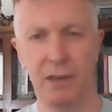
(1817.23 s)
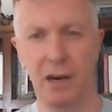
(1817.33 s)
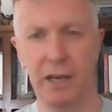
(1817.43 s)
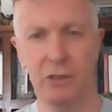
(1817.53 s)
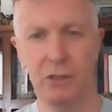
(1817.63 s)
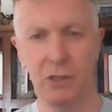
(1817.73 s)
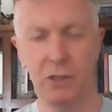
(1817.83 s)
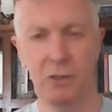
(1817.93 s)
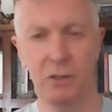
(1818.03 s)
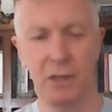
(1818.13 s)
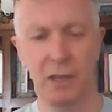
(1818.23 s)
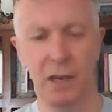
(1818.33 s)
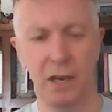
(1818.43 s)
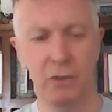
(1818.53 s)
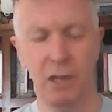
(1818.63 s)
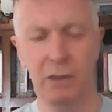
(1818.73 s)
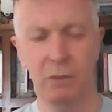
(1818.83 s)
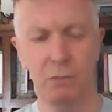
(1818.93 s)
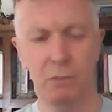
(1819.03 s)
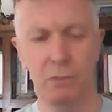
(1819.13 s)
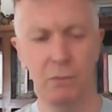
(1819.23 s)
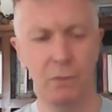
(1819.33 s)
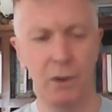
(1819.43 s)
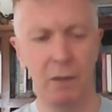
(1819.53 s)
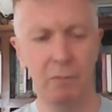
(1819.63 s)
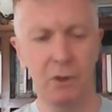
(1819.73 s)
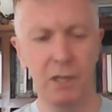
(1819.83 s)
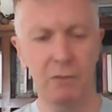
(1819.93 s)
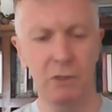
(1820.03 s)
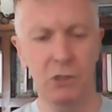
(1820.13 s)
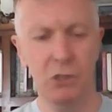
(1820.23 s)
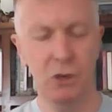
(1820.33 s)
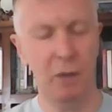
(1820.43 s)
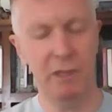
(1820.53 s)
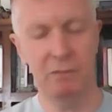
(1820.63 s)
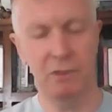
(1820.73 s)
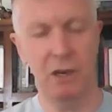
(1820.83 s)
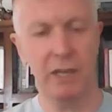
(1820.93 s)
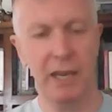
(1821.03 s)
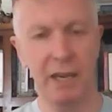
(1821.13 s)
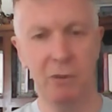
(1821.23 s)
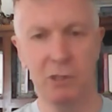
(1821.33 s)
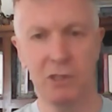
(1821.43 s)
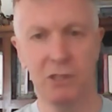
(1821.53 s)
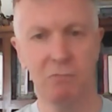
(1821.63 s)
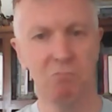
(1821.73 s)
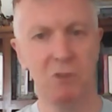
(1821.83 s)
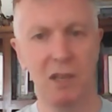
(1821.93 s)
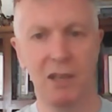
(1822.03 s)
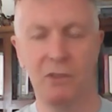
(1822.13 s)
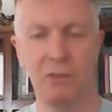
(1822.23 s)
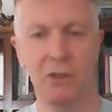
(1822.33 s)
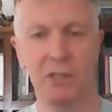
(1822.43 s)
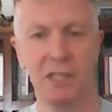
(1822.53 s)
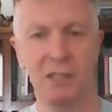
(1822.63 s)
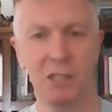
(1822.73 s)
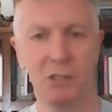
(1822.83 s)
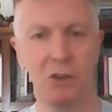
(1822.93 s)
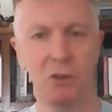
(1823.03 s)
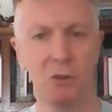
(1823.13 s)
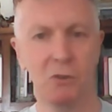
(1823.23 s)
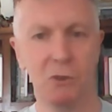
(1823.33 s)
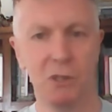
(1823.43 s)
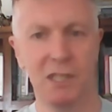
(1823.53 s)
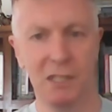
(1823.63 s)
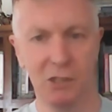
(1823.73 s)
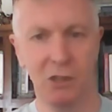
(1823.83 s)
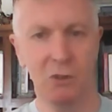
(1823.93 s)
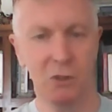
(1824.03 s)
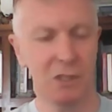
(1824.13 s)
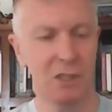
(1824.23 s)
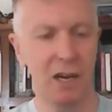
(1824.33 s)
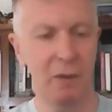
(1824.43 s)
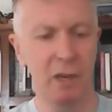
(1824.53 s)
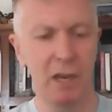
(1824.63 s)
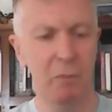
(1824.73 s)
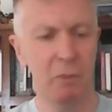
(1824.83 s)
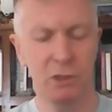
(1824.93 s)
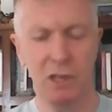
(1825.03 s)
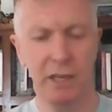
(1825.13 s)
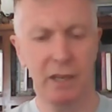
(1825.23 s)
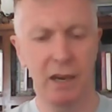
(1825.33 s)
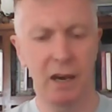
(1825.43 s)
I could do. It's like, I'm not even sure. I mean, okay, I was 13 years old or 14 years old at the time, but it's like,